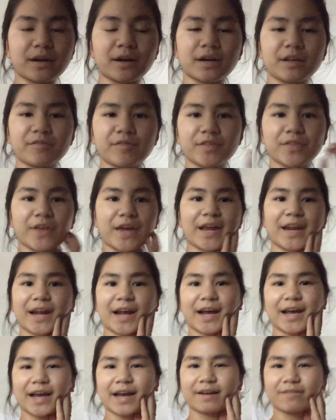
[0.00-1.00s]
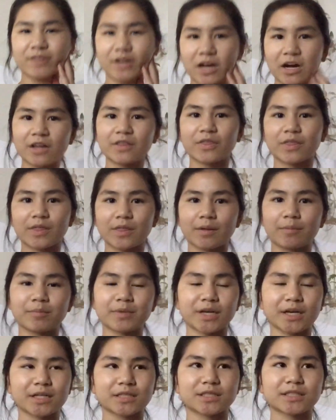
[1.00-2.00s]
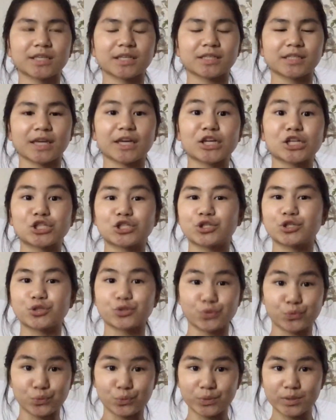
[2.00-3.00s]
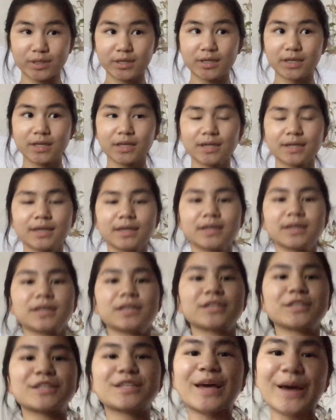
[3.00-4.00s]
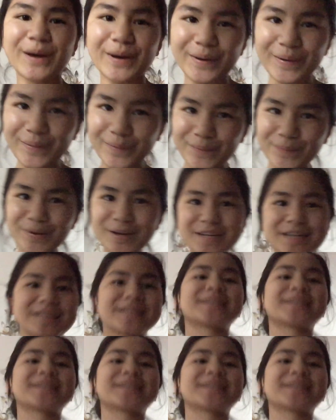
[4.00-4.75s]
not even then. I haven't gotten them done since like June. So